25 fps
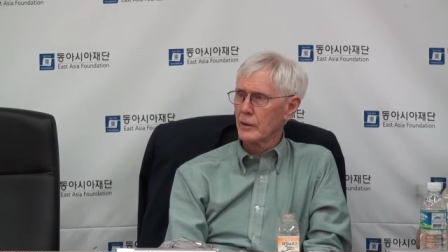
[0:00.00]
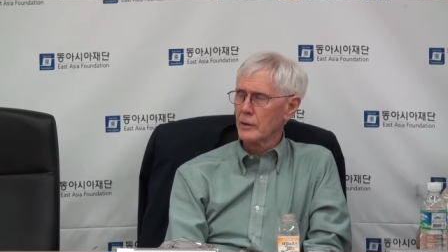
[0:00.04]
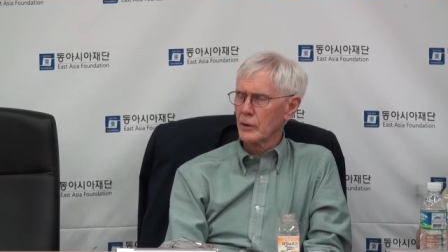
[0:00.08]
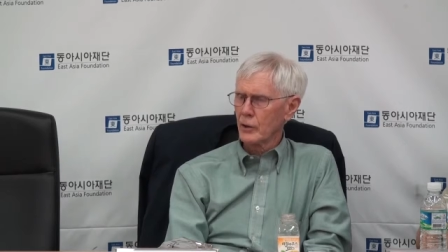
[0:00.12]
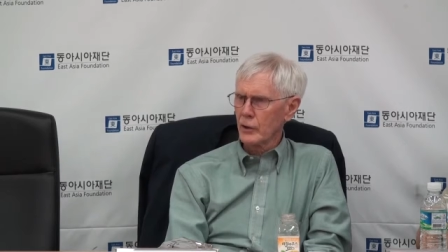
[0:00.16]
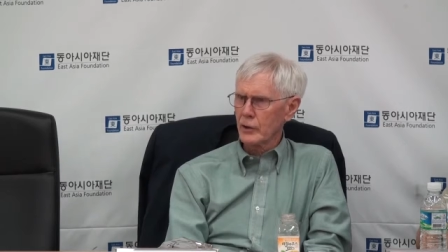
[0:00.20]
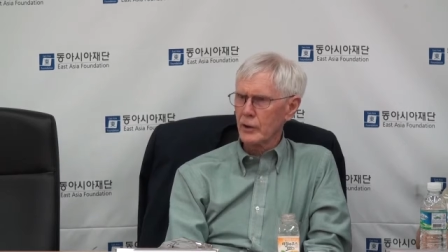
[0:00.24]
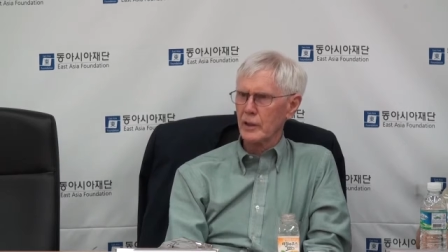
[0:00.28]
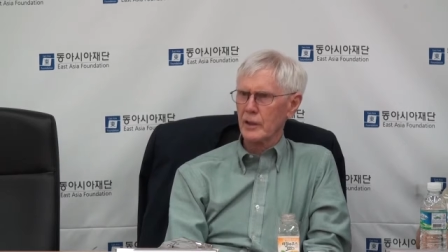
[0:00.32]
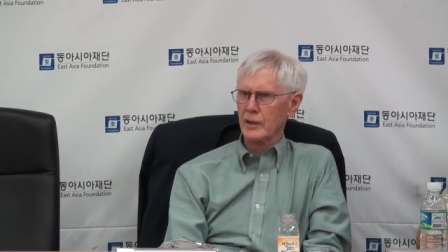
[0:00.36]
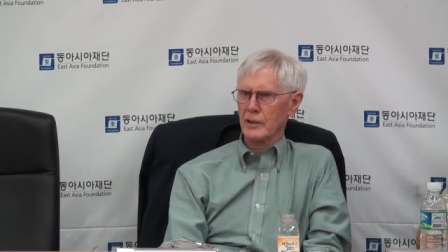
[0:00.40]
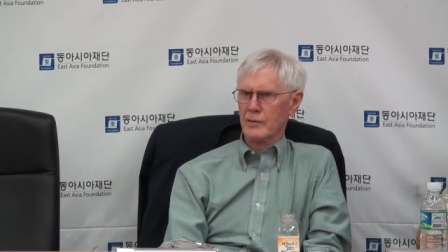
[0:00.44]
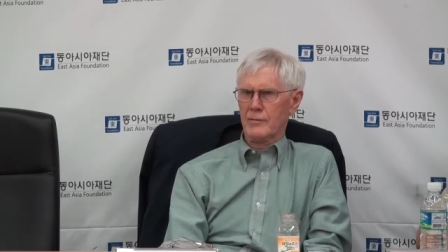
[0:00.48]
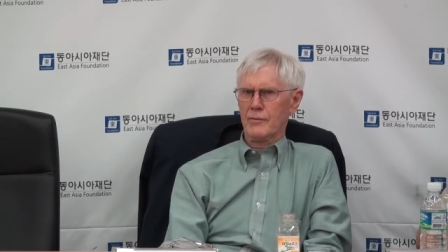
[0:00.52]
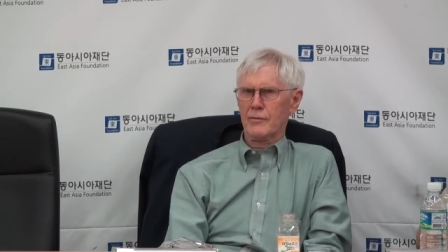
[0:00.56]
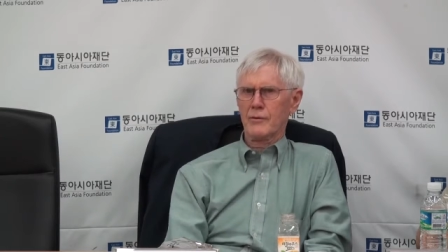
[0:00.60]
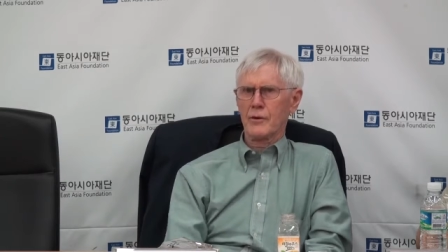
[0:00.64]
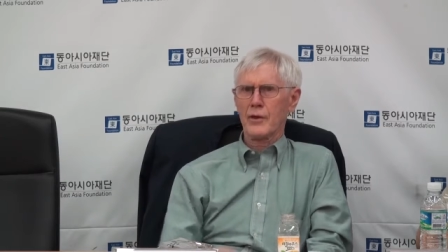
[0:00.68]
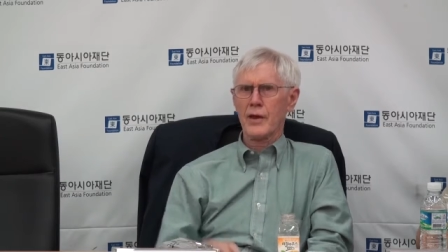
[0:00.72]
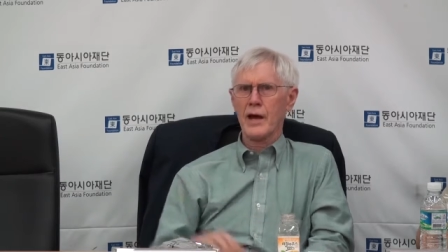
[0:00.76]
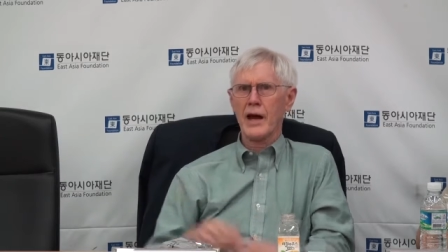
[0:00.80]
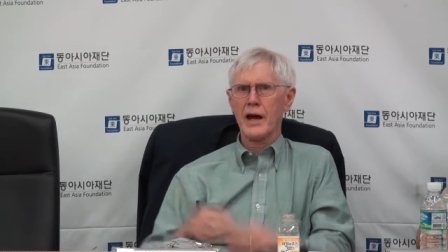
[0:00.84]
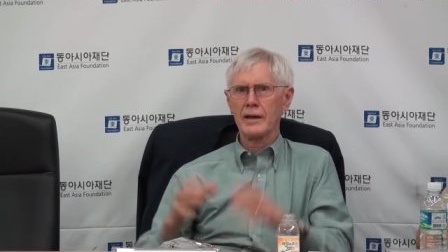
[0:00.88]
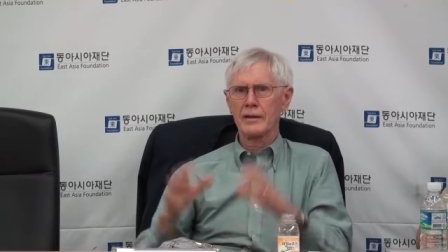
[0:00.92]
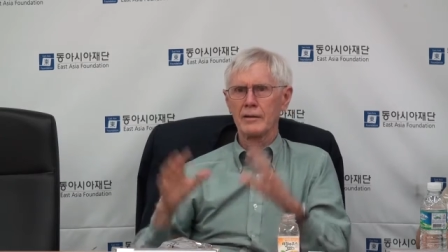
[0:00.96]
looking
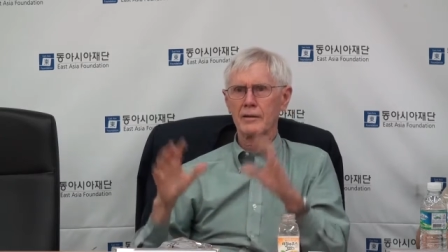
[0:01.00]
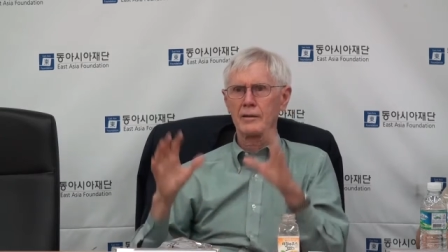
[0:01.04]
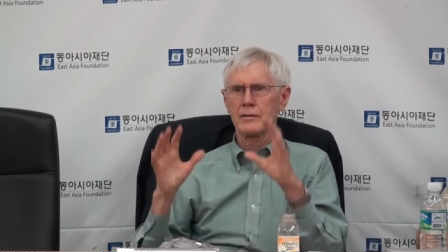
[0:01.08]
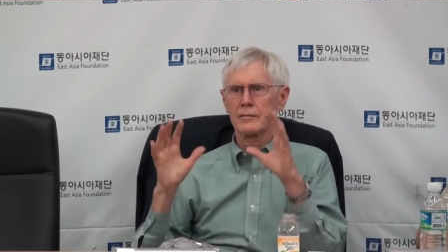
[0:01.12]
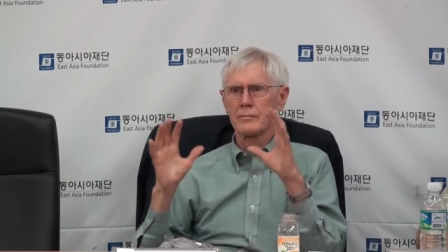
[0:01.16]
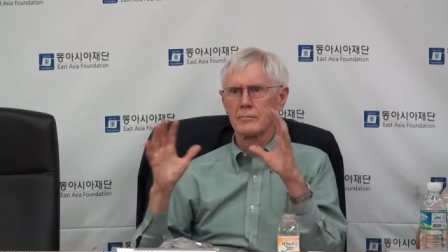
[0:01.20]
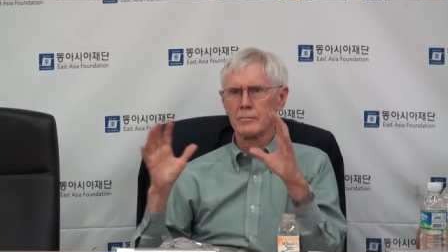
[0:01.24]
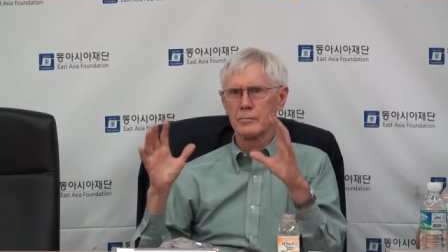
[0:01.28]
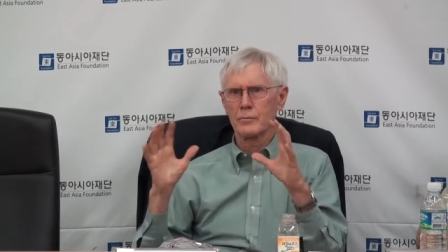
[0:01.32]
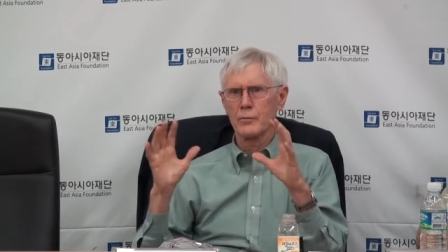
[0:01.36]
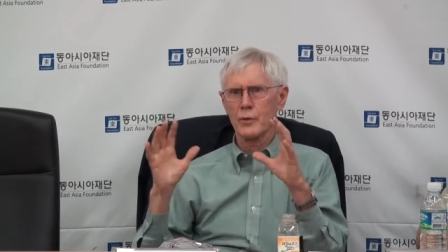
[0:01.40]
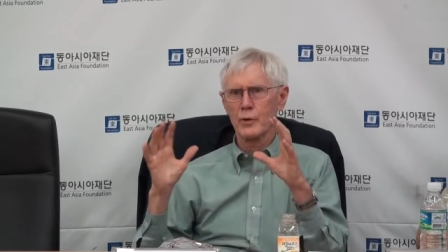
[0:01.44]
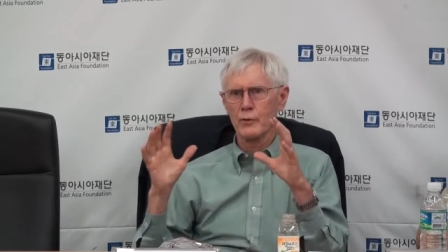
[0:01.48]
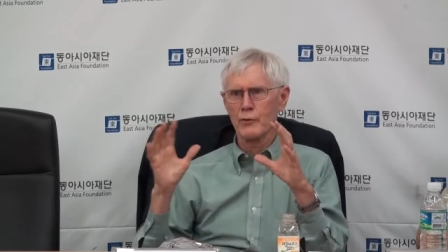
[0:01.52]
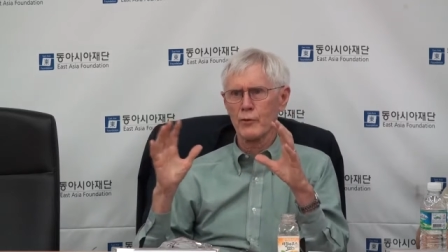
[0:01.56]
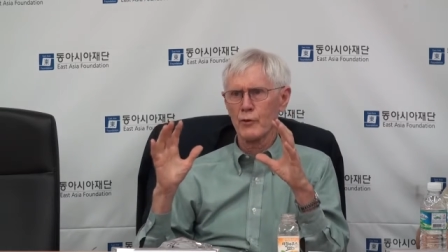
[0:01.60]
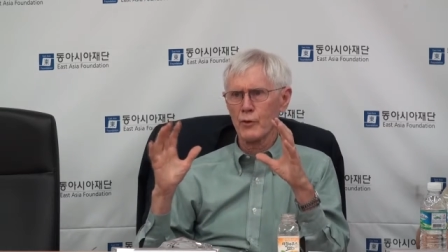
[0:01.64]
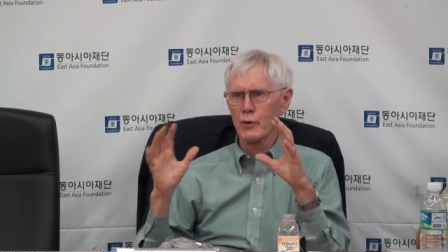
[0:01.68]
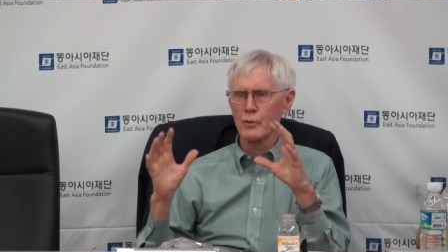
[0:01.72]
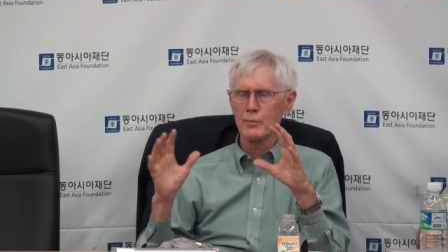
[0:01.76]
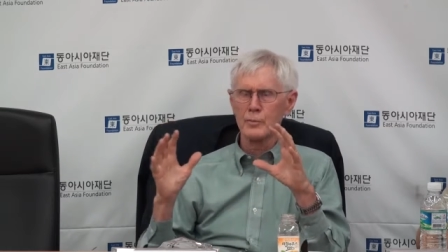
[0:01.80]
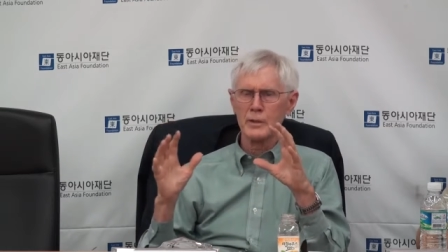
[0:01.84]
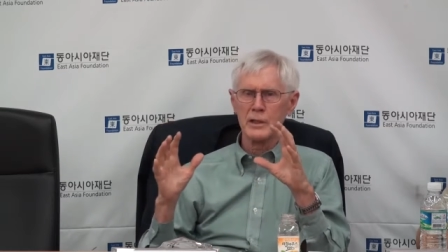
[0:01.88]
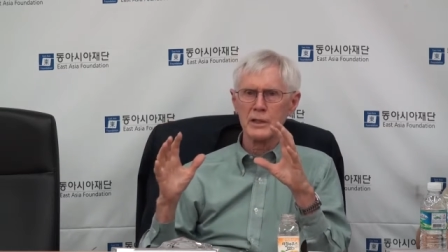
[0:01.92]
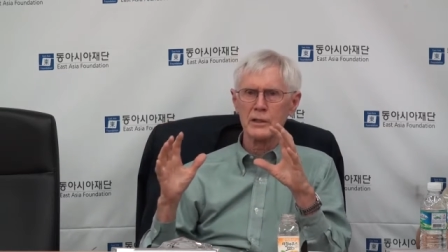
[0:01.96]
for that
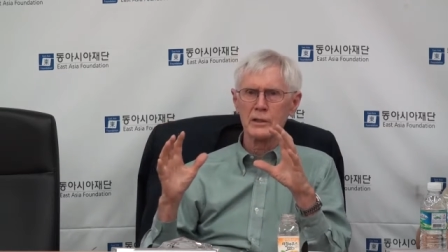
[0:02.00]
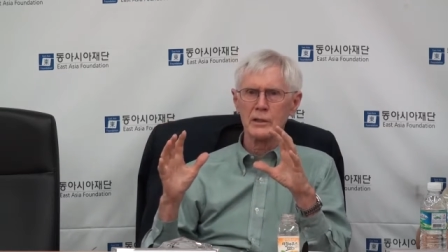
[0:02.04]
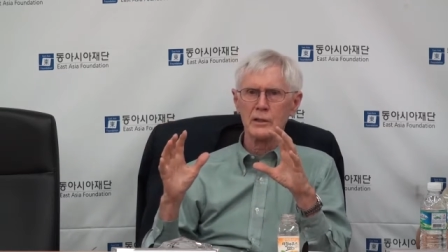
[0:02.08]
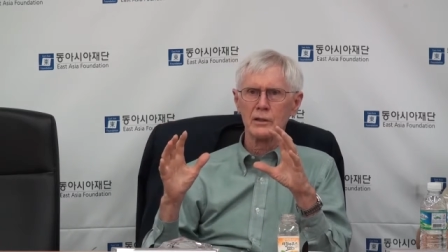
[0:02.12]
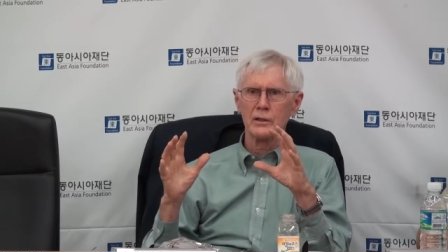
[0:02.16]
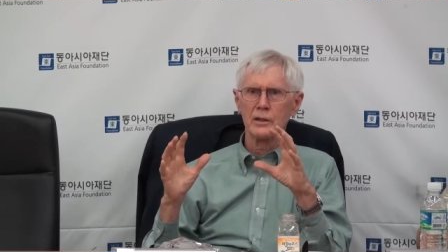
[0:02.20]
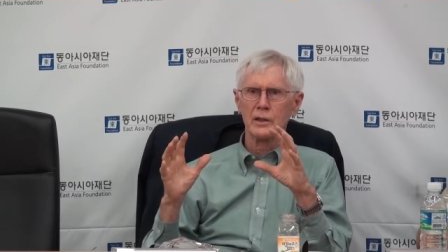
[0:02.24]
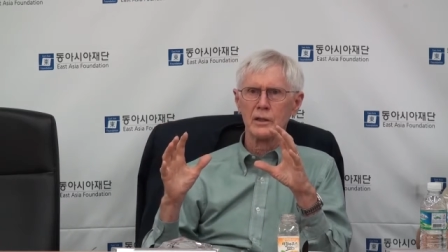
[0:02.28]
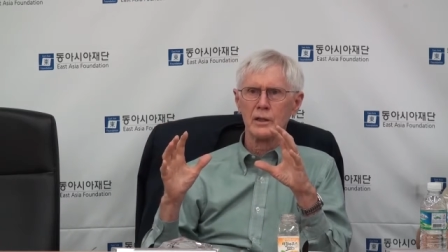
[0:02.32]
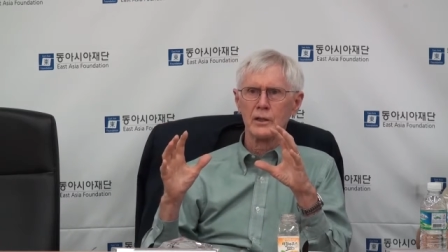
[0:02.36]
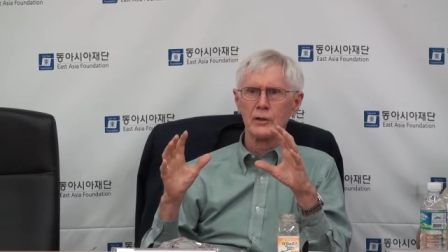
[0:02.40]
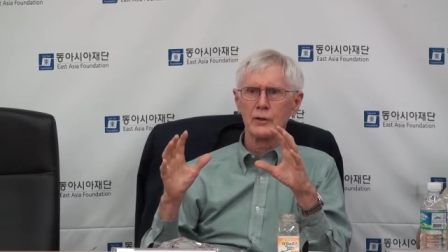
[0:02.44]
proverbial